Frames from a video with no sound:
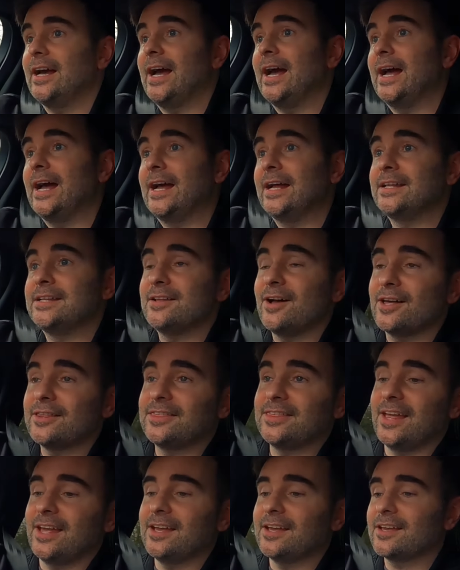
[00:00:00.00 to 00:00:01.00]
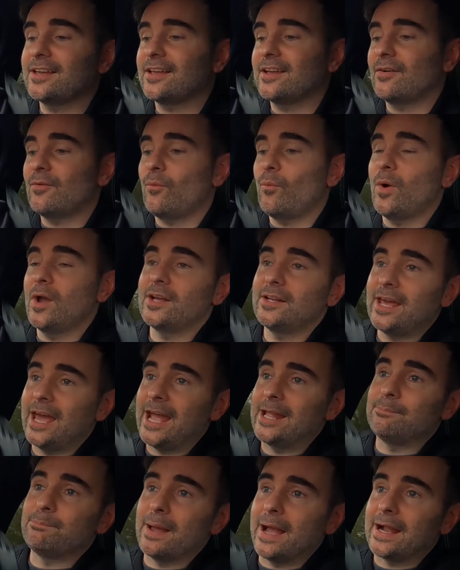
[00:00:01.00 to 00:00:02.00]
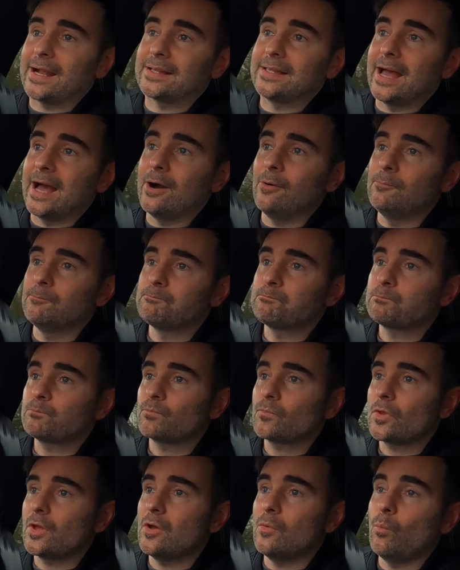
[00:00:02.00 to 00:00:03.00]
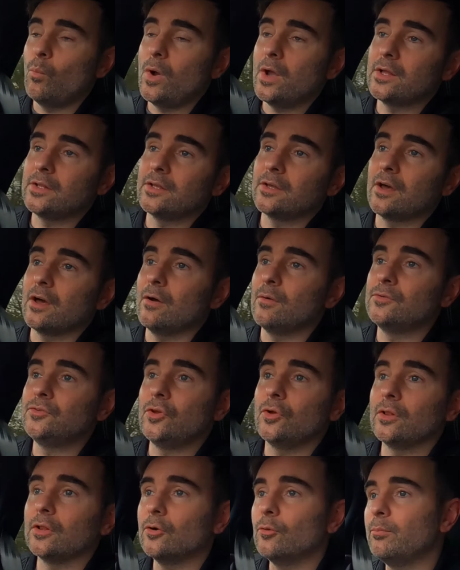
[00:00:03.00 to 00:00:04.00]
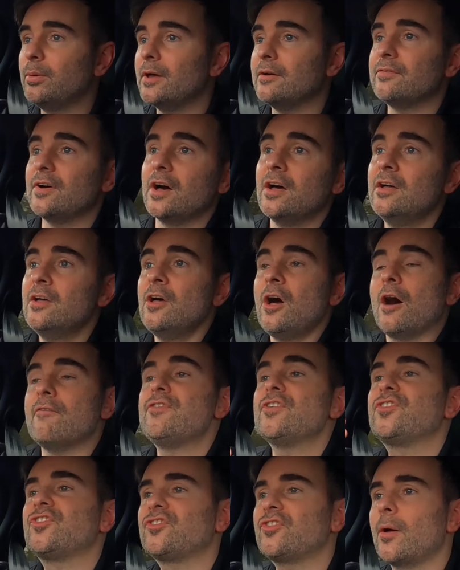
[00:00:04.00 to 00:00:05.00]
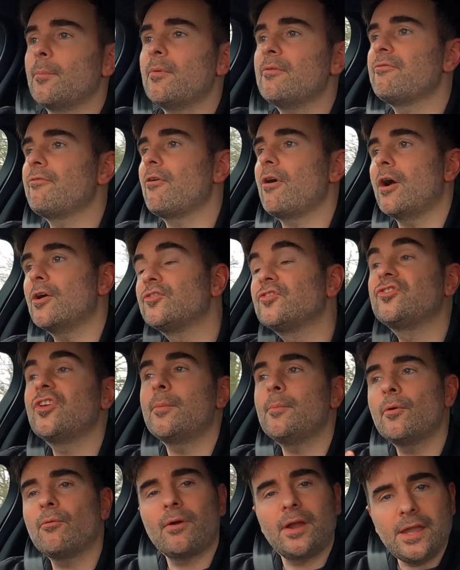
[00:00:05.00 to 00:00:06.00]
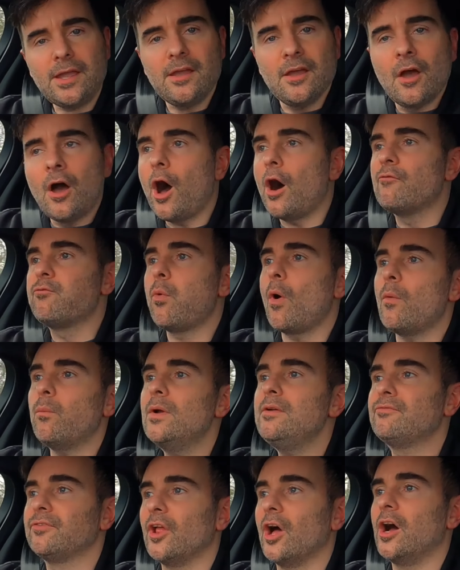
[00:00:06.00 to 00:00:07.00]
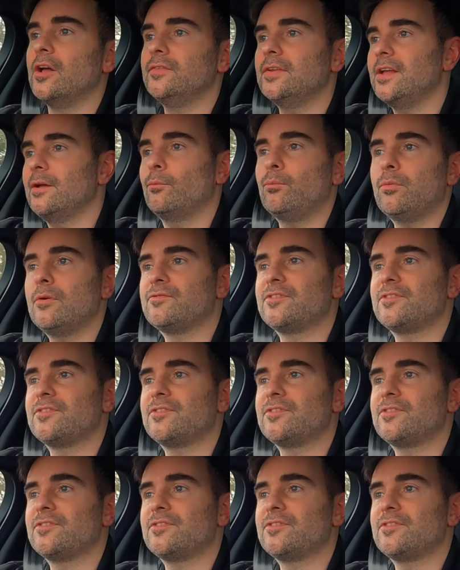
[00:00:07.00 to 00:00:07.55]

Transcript: and I think we're going to head back now, and we're going to go and do a little bit of a summary of what we've learned